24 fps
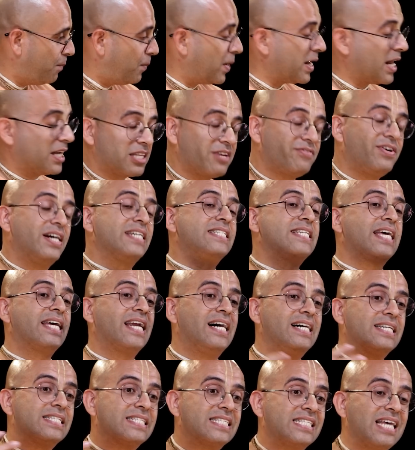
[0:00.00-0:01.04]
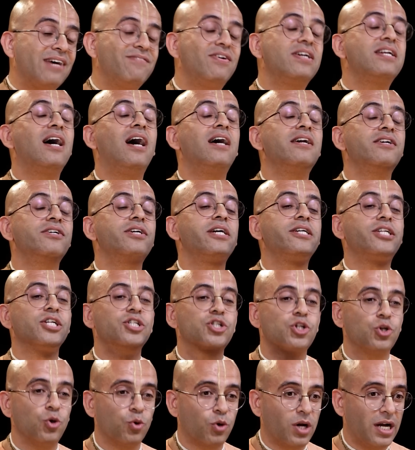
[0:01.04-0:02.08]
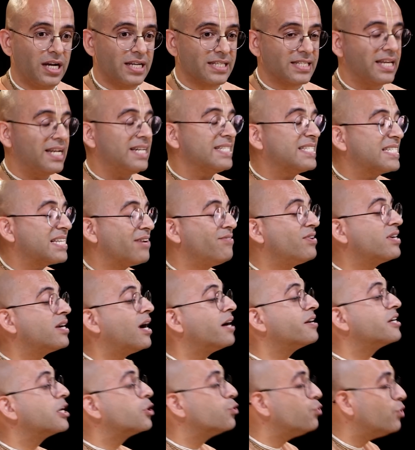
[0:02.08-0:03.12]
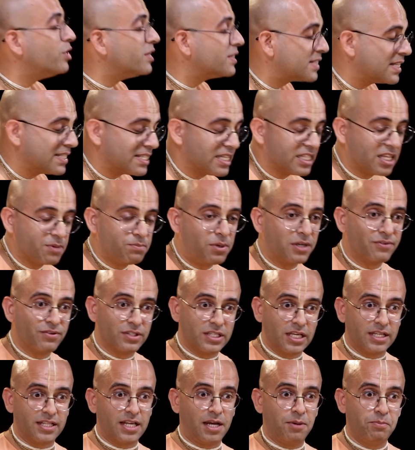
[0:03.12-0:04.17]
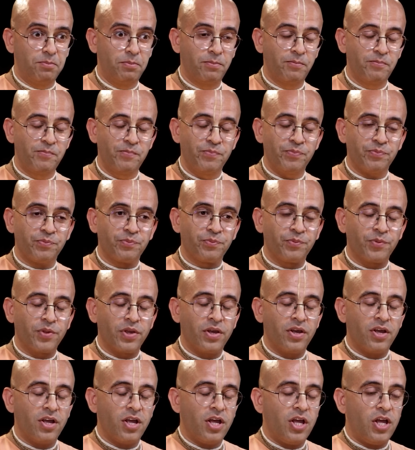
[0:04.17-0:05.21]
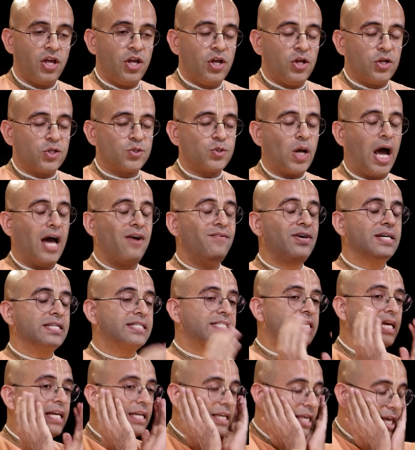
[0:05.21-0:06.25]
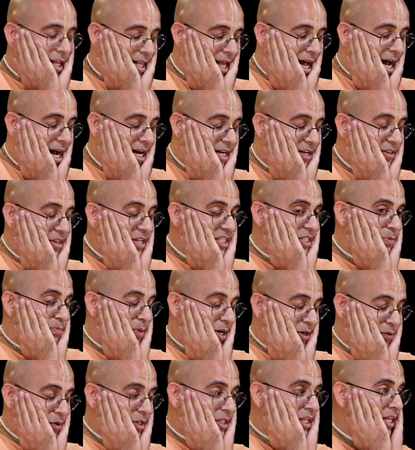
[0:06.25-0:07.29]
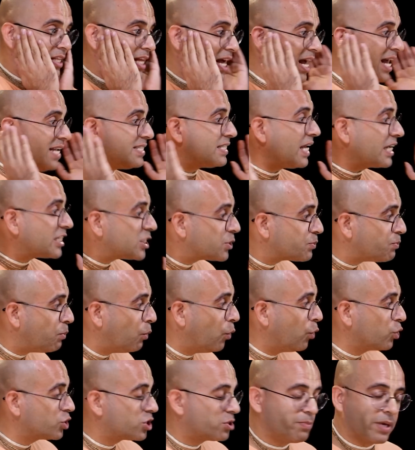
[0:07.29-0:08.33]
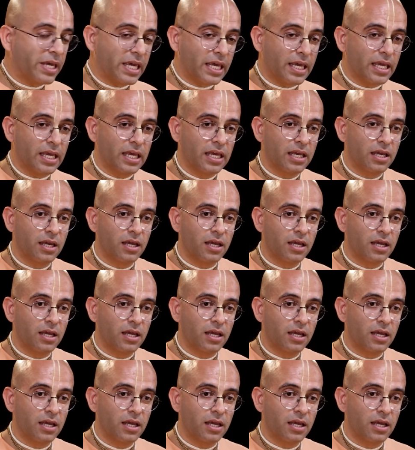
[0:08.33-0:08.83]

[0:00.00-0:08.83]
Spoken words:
But otherwise, there are 700 shlokas, there are 700 verses in the Bhagavad Gita. So I was thinking that this Bhagavad Gita has exposed me.